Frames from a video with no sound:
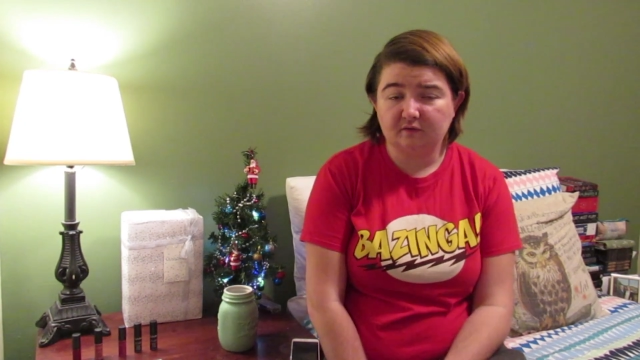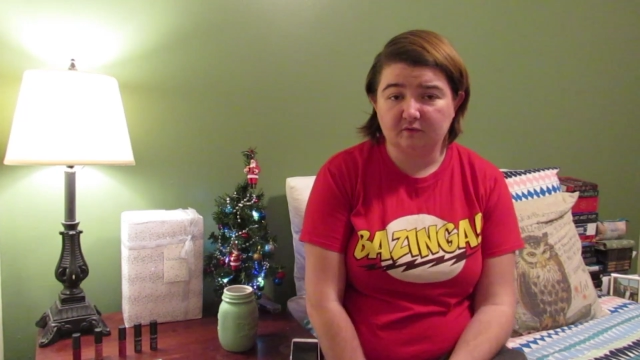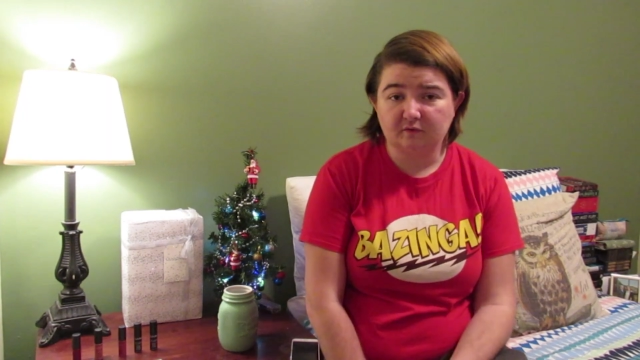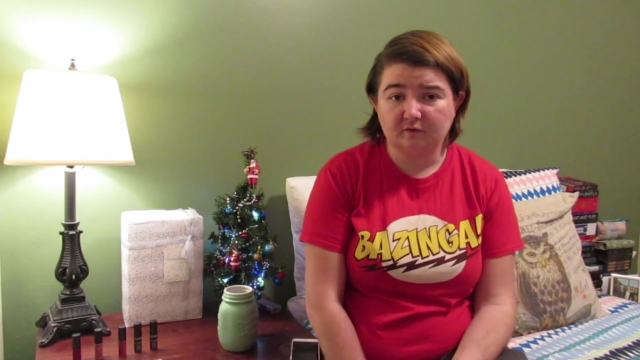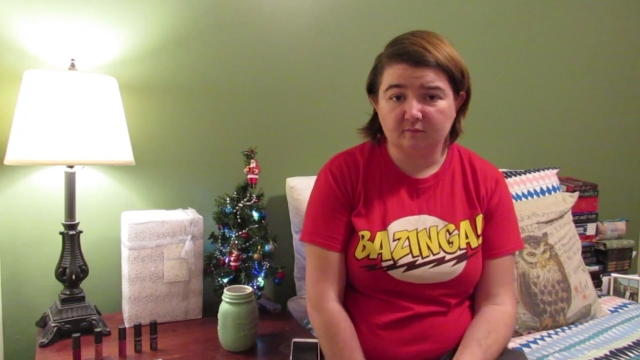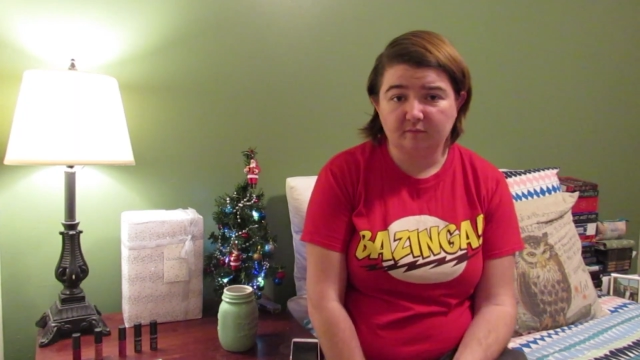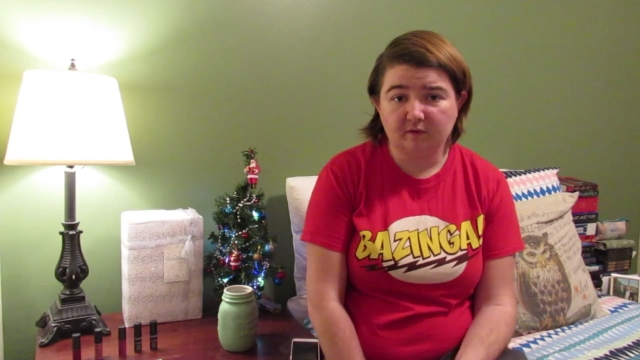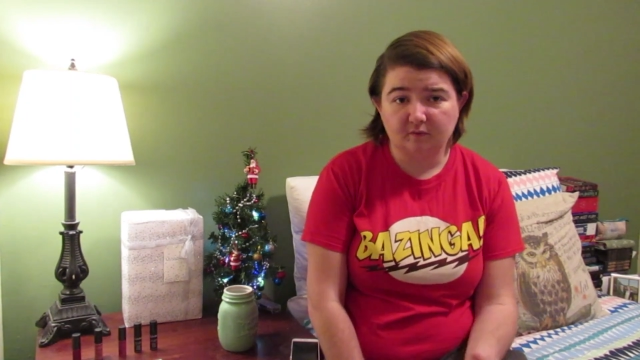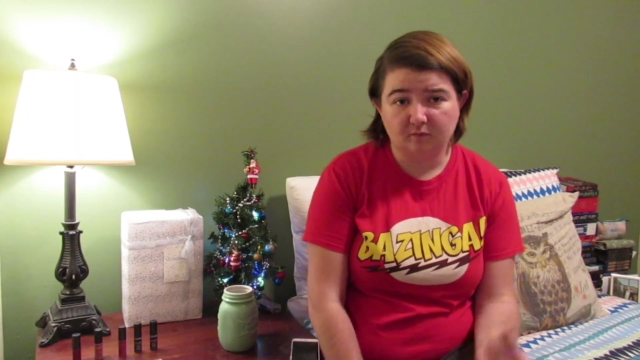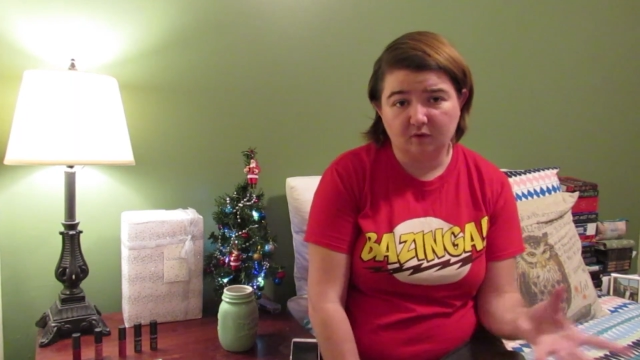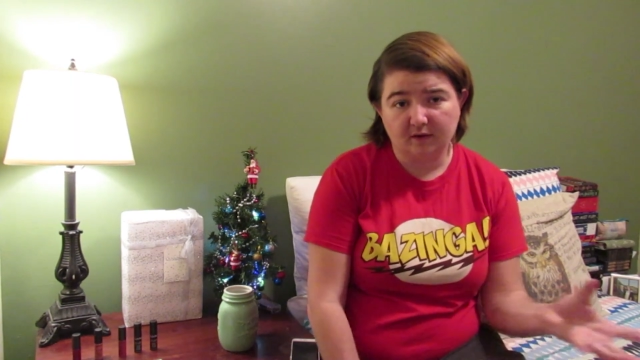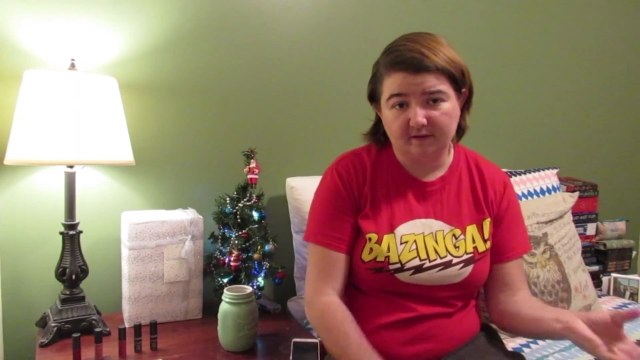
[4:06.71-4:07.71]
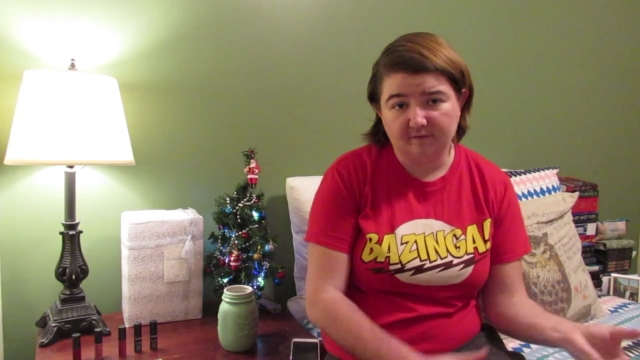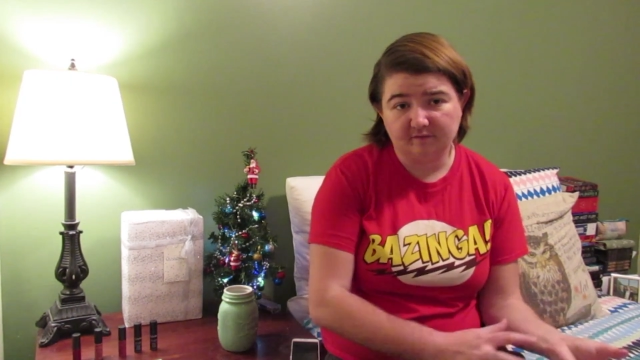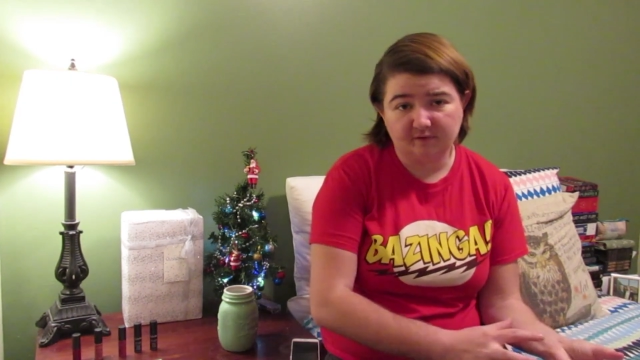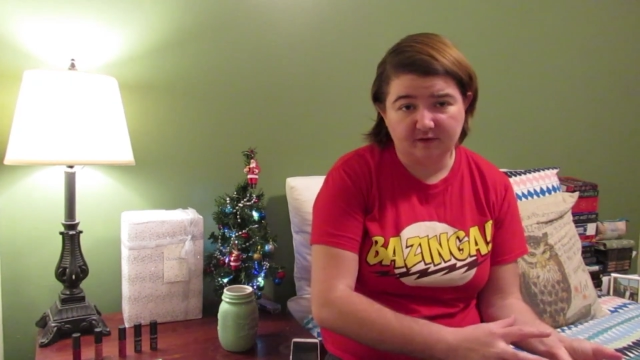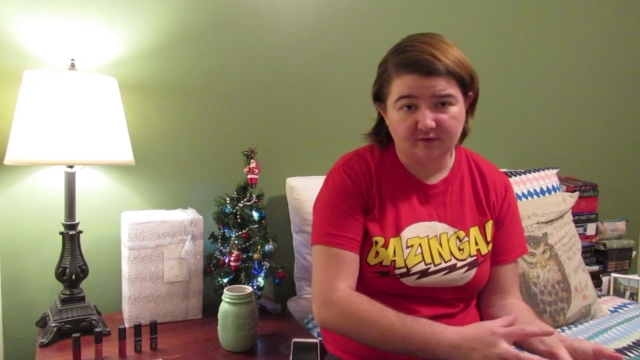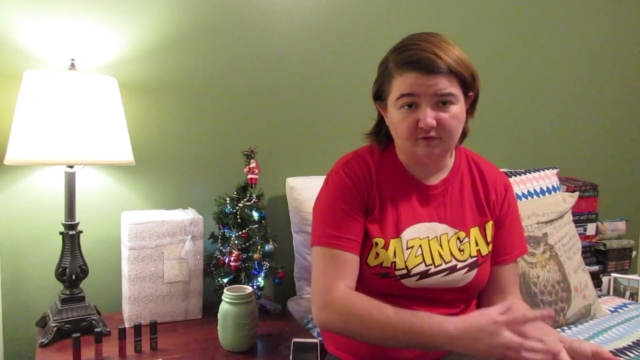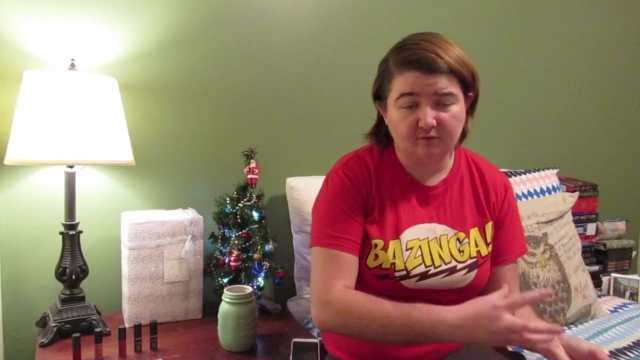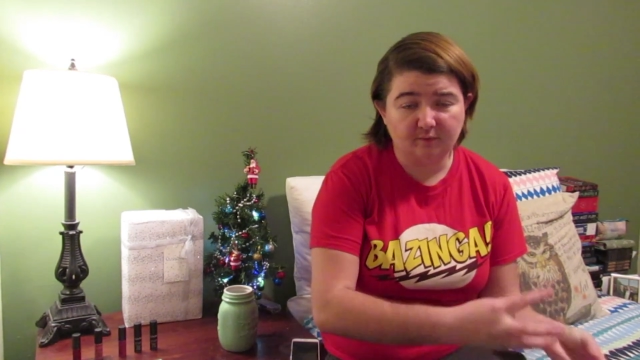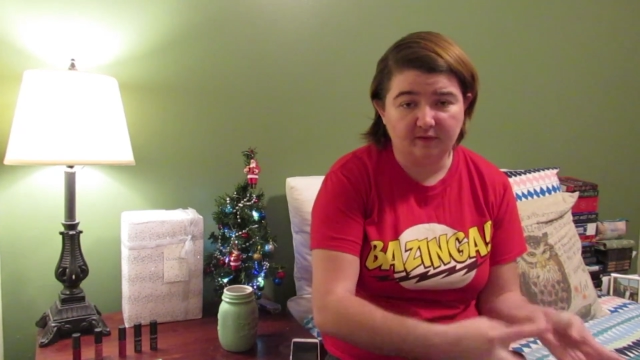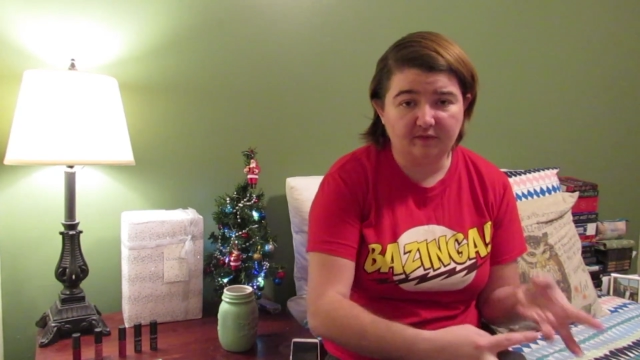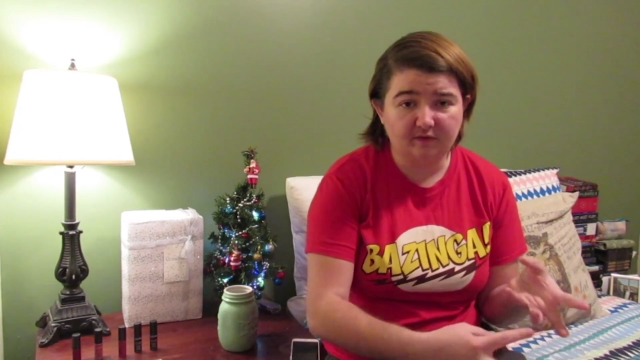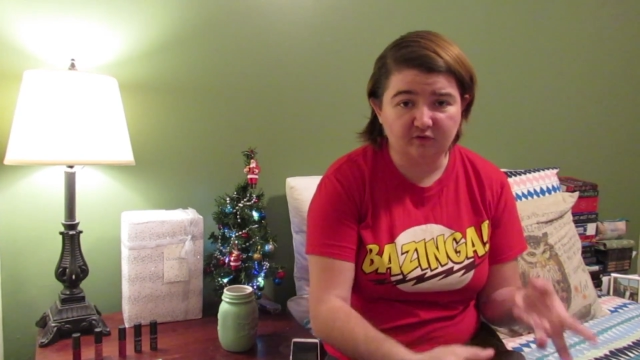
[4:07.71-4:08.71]
to compare what I've learned
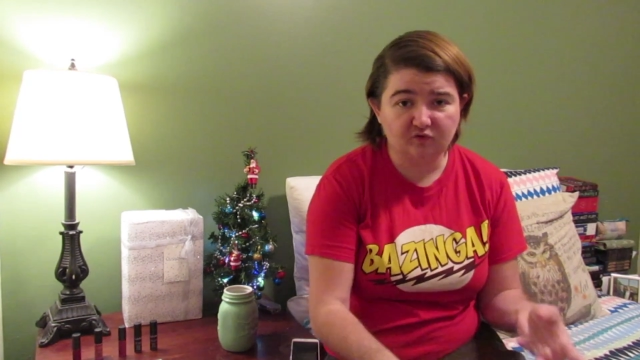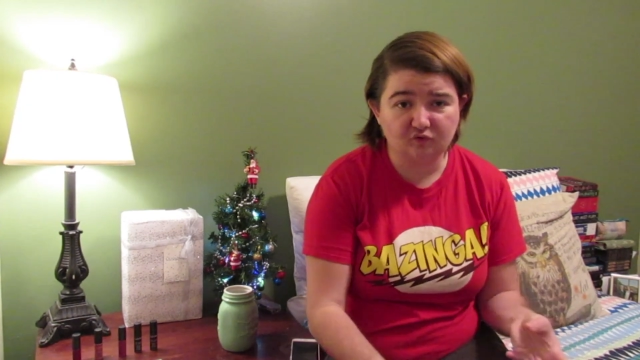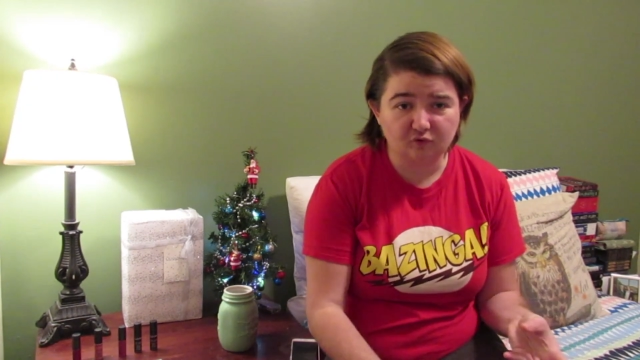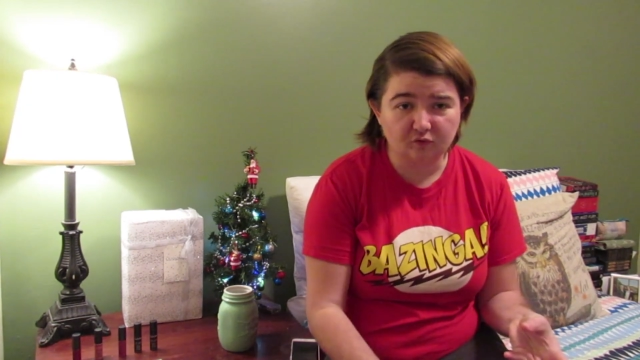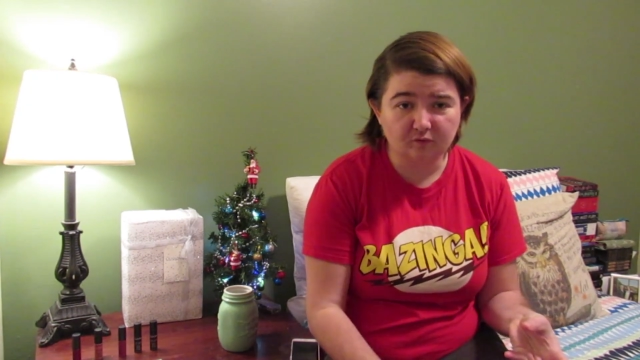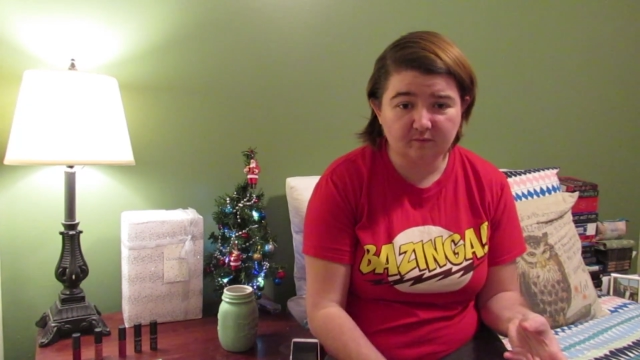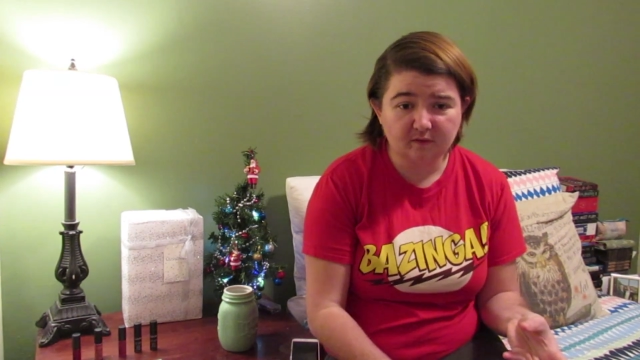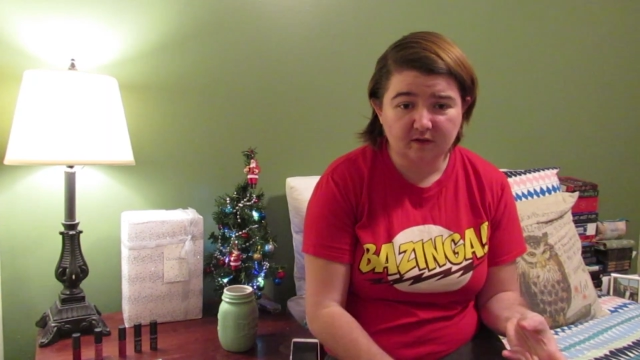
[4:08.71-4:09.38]
with this show.